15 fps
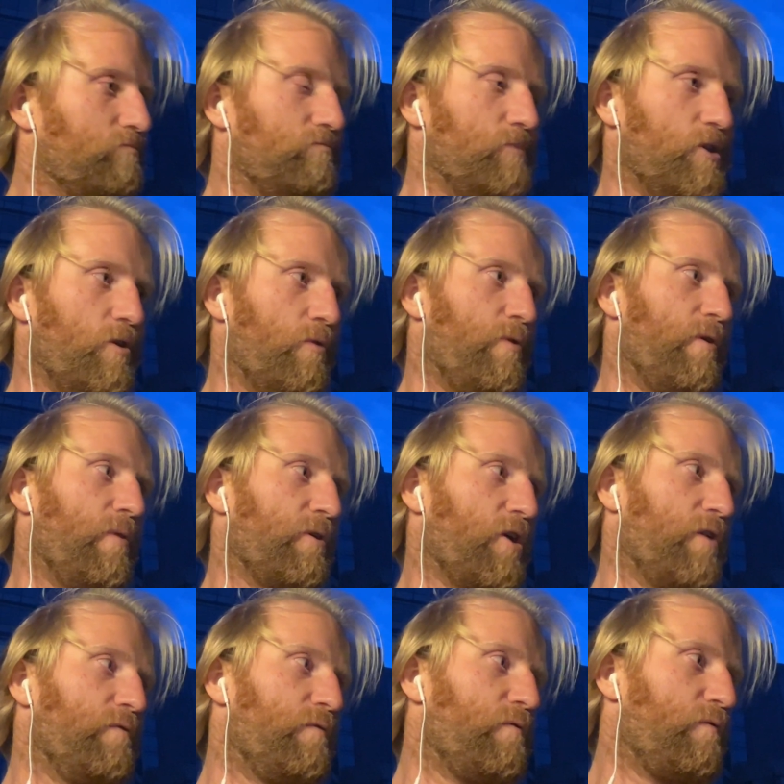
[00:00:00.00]
the kind
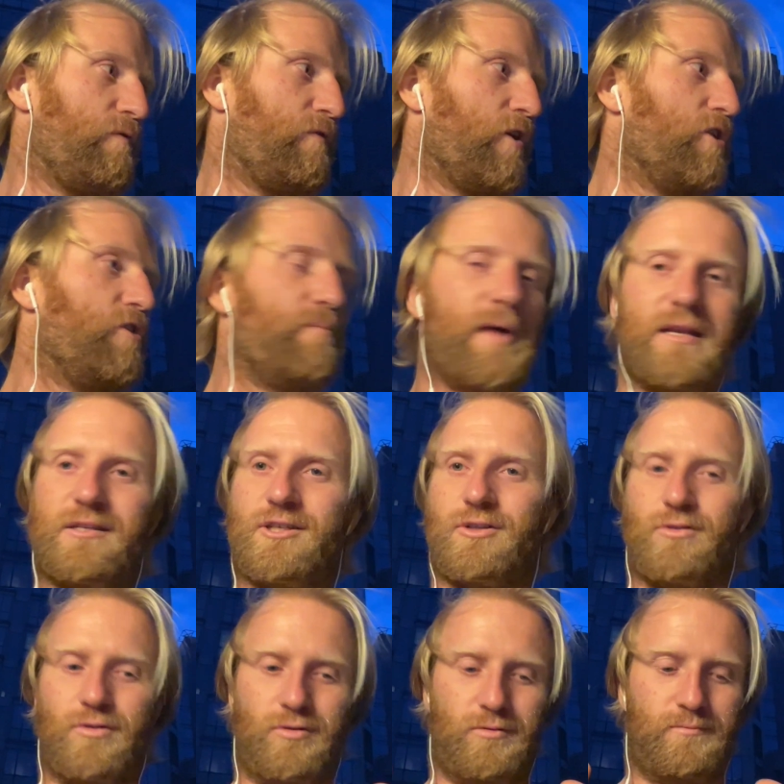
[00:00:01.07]
of
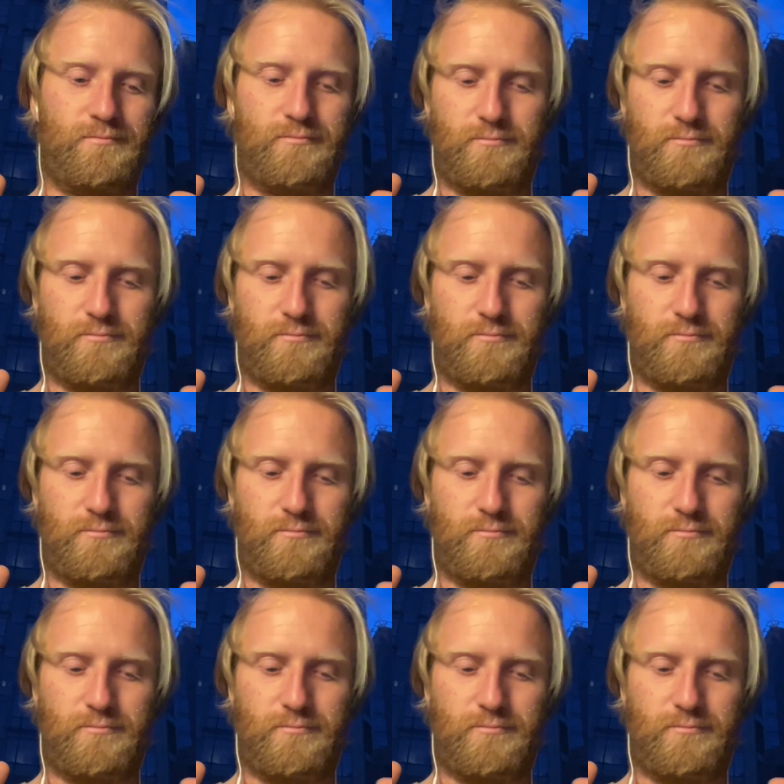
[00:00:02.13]
fundamental